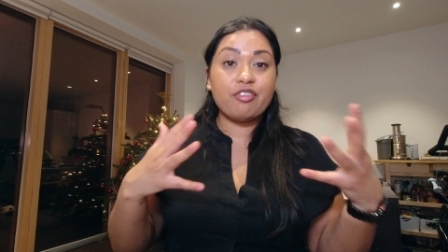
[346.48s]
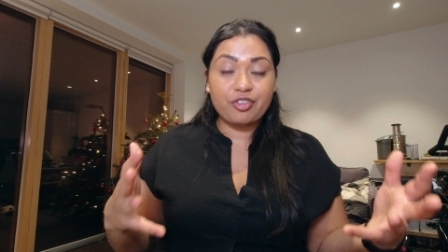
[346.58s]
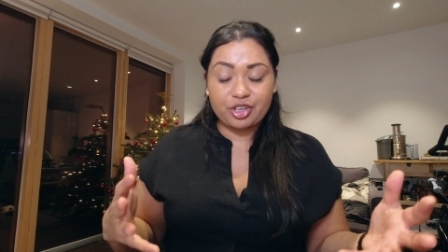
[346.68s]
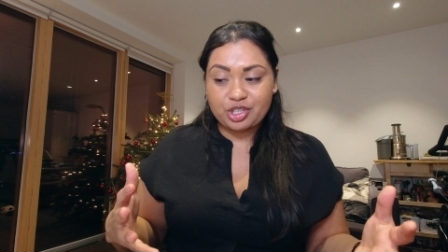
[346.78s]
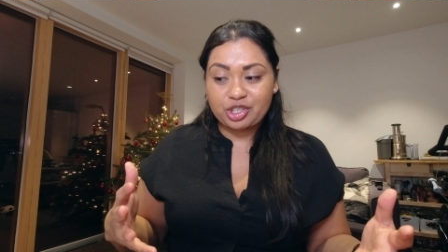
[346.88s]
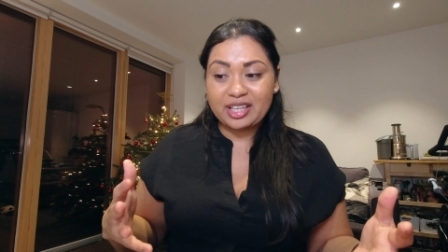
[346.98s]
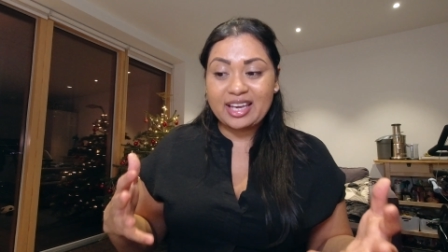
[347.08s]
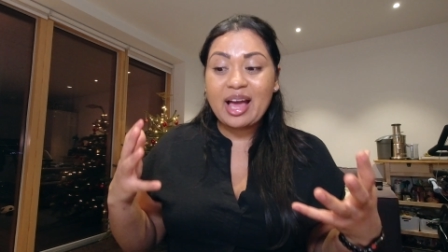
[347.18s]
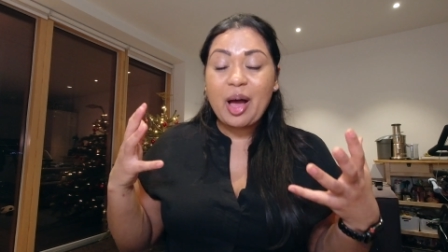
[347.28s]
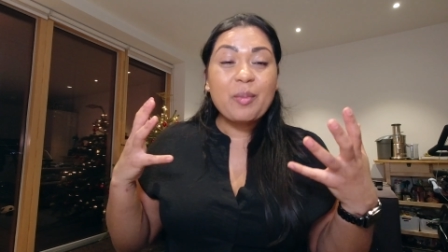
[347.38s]

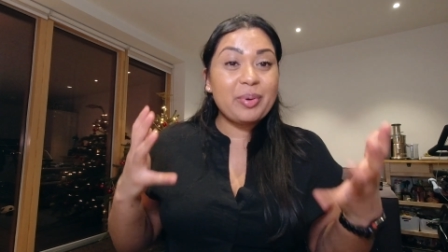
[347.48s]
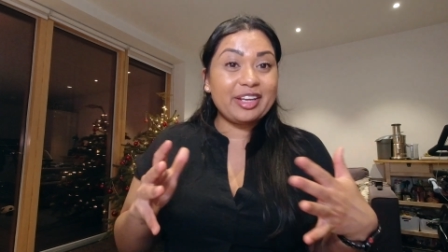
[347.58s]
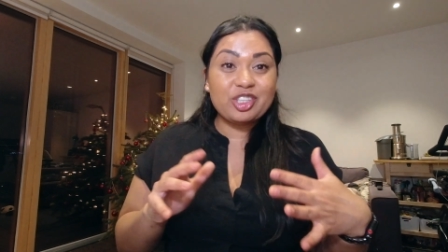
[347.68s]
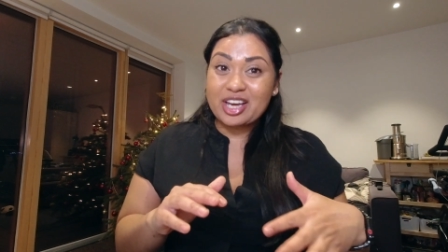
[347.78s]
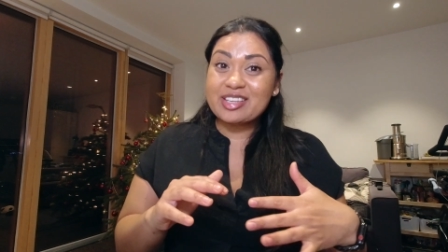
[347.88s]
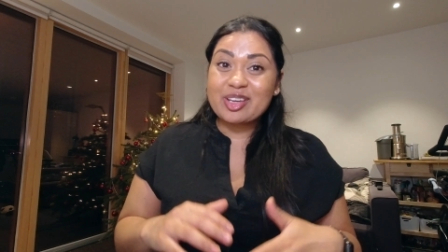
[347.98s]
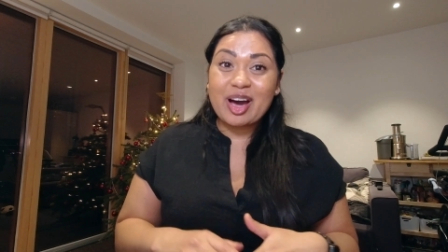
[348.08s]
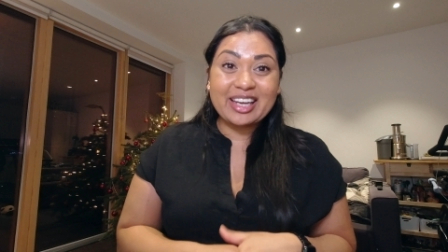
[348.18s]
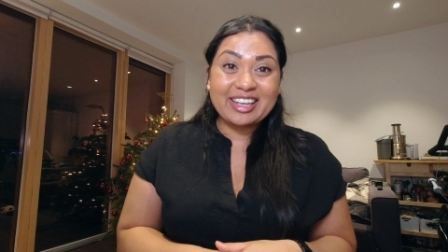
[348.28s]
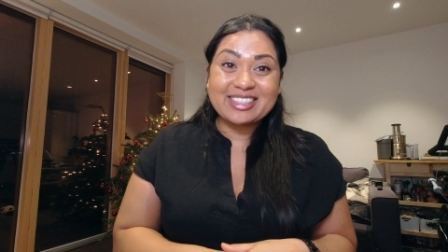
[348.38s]
virtually, but it just
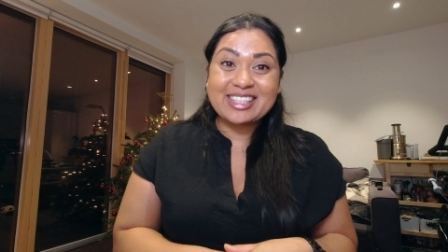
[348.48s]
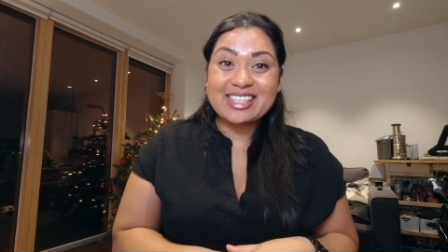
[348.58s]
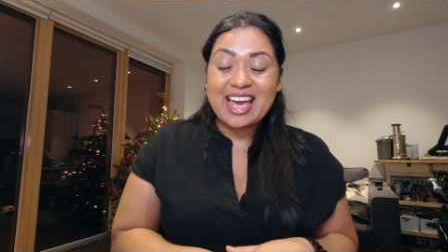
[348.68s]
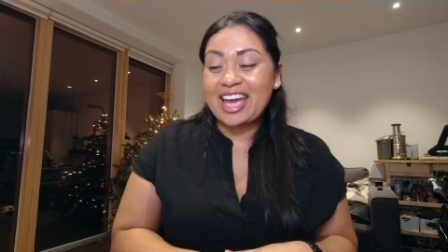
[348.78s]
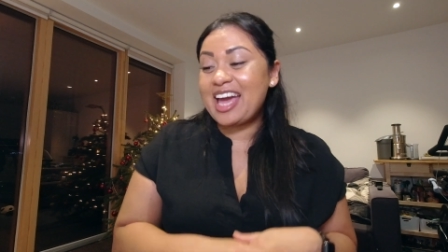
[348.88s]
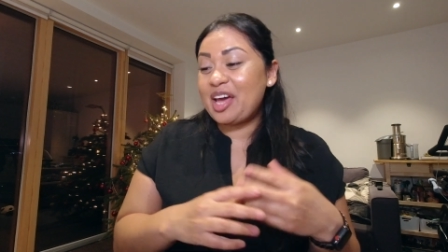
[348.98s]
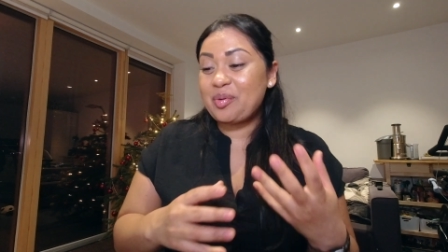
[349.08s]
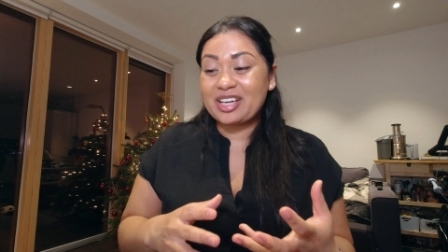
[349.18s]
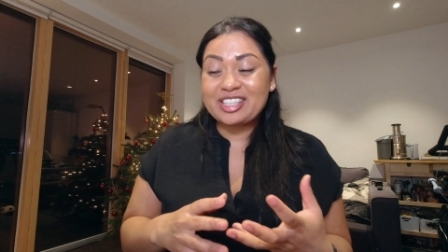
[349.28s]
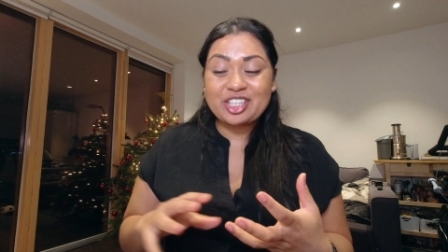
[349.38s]
got here today and I
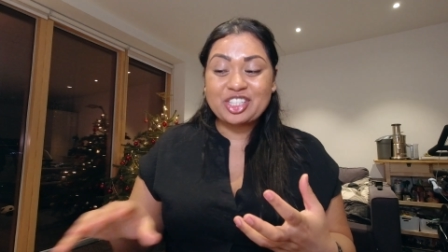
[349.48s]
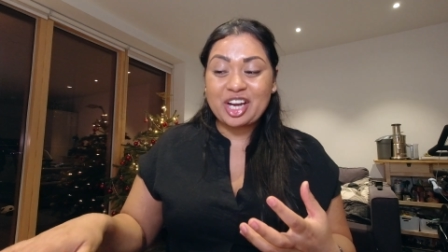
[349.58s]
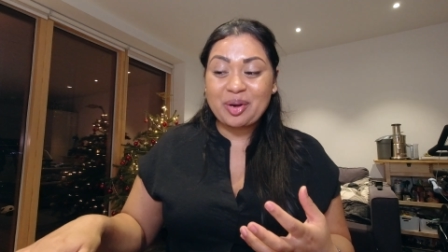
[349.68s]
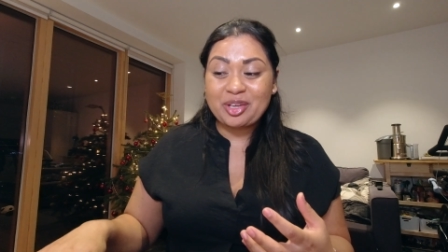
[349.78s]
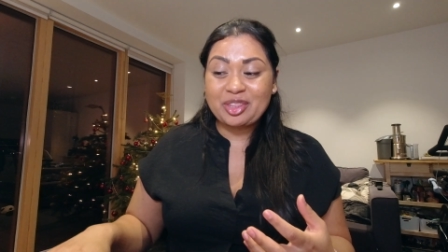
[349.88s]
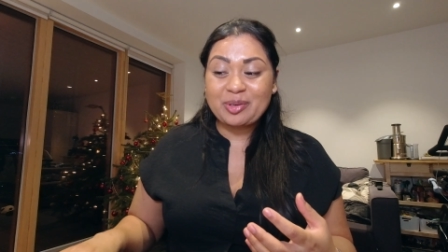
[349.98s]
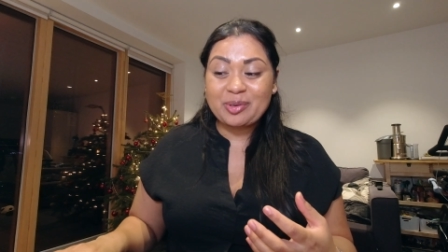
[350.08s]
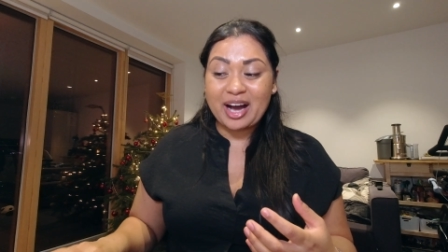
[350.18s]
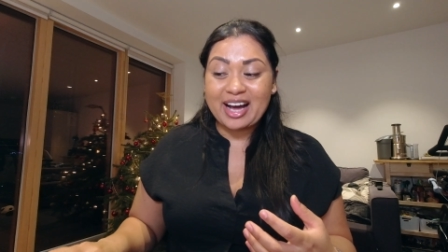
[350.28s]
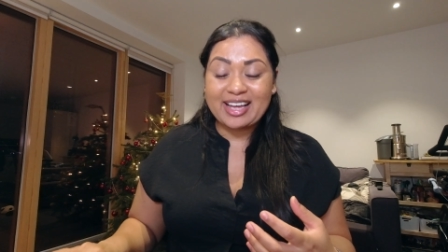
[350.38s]
wanted to share with
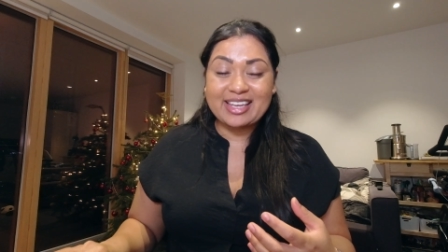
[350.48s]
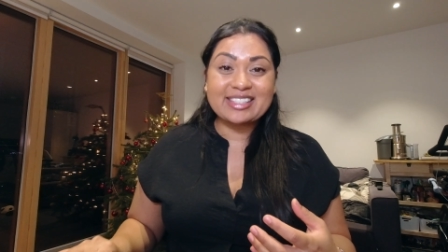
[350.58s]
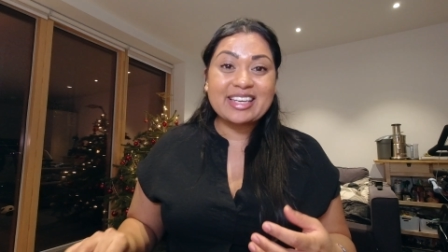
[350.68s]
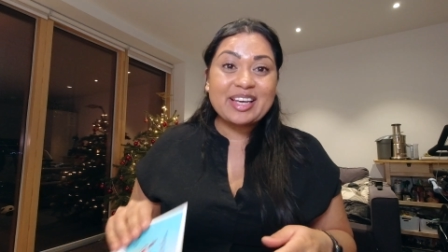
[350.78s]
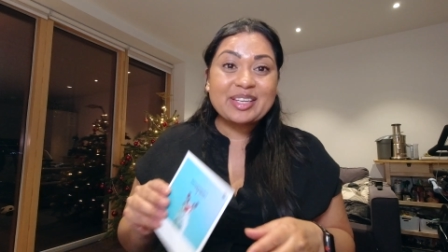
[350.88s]
you guys.